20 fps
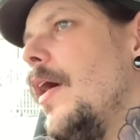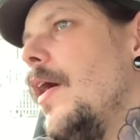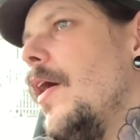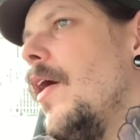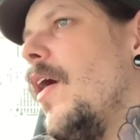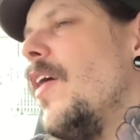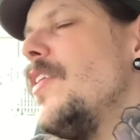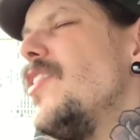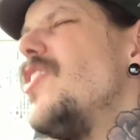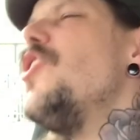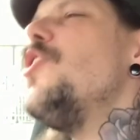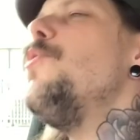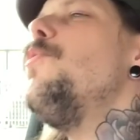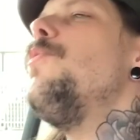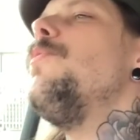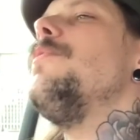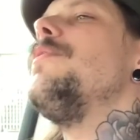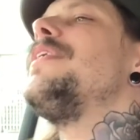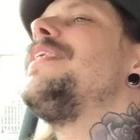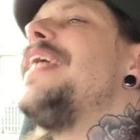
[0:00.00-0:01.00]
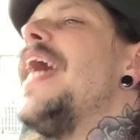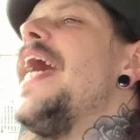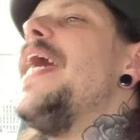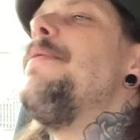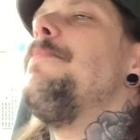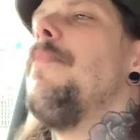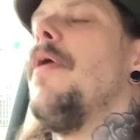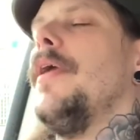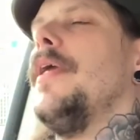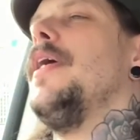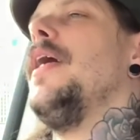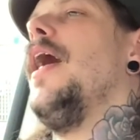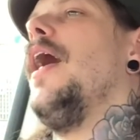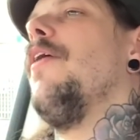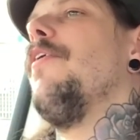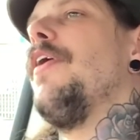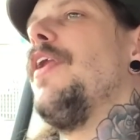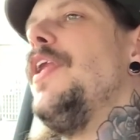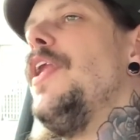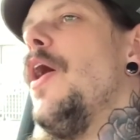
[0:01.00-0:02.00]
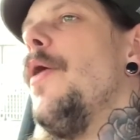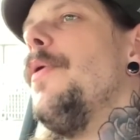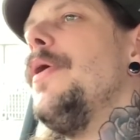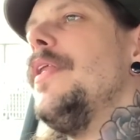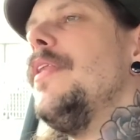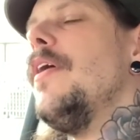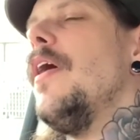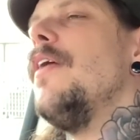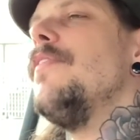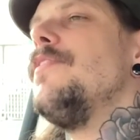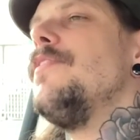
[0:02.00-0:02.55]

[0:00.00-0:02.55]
I do get in my car, and knowing that I've